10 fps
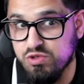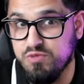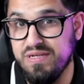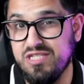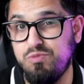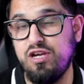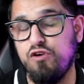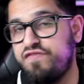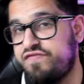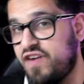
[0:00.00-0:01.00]
which means we go
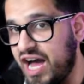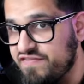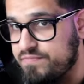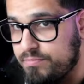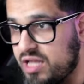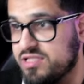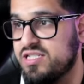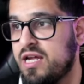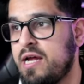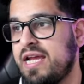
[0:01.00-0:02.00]
5 months